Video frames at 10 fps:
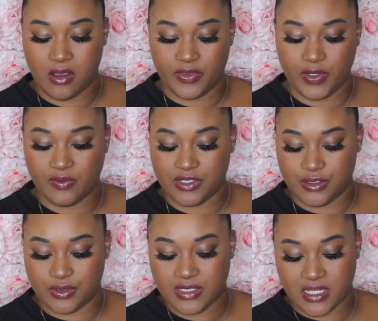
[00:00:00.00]
all the
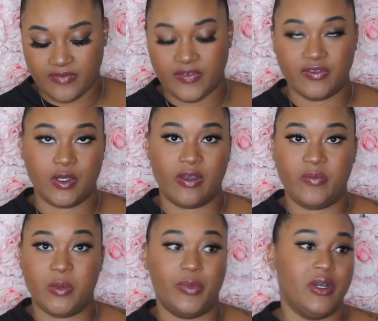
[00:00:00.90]
original stuff, even though
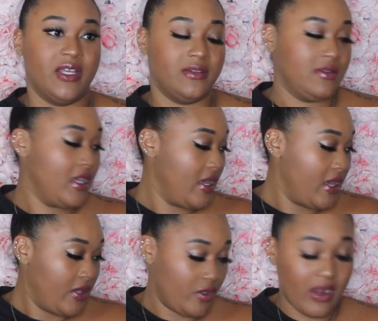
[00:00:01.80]
I've been burning
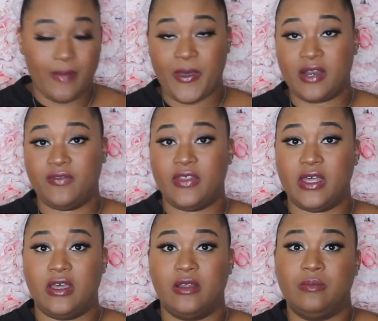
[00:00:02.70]
the crap out of
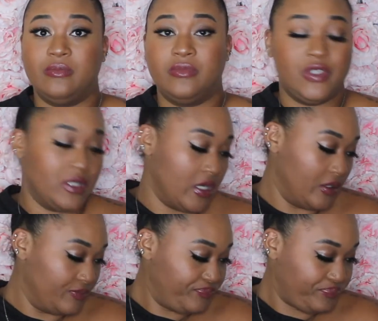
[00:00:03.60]
the, you
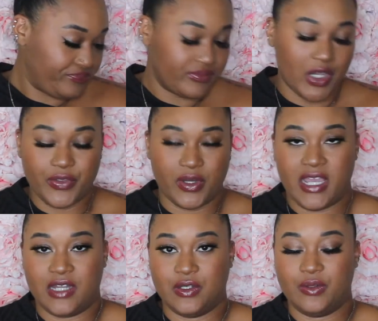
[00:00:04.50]
know, other
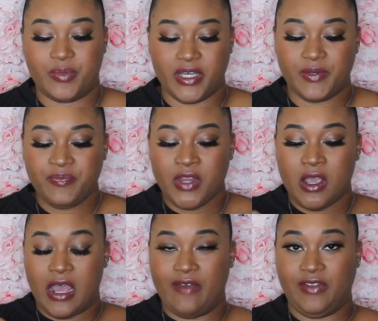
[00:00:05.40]
candle, but
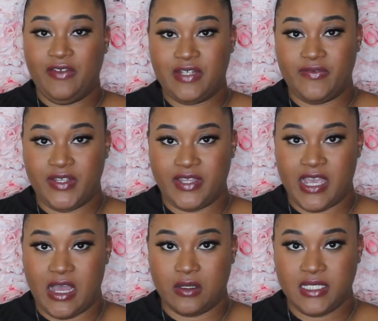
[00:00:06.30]
I've left
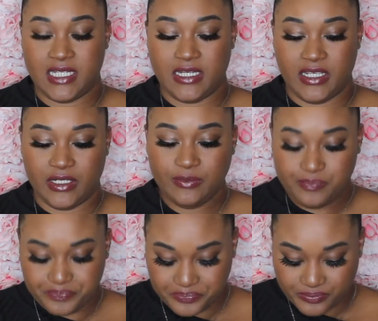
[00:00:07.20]
everything else in here.
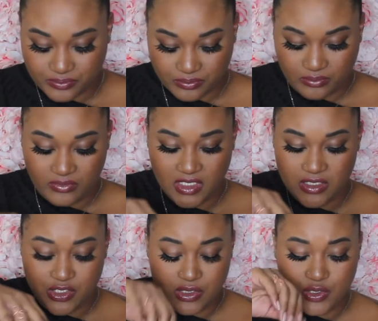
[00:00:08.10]

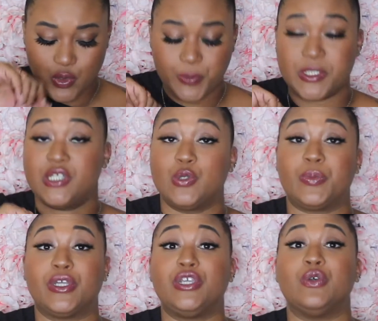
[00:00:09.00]
Super,
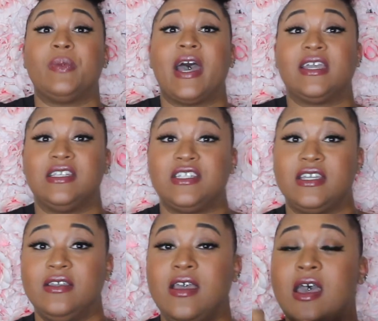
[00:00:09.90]
super cute
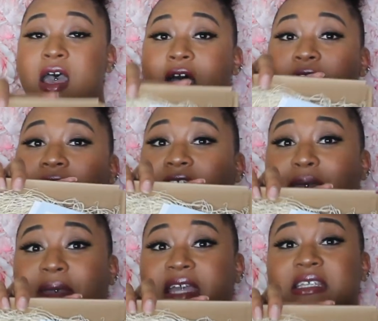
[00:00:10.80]
packaging. I
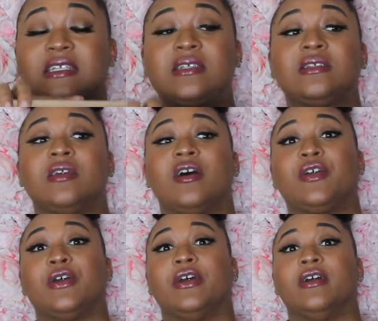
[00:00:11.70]
am a
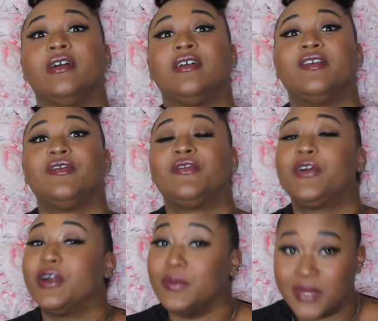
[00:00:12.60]
sucker
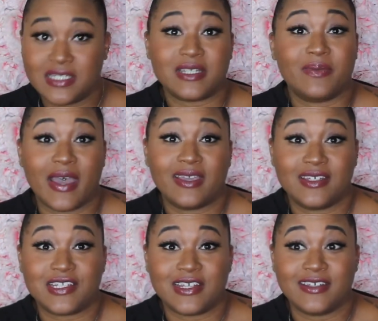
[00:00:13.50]
for amazing
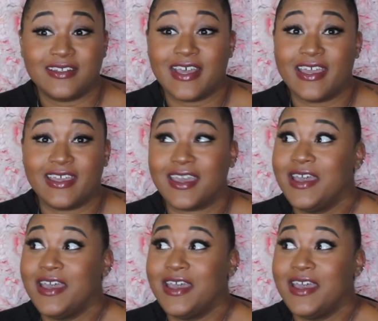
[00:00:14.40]
packaging. Like,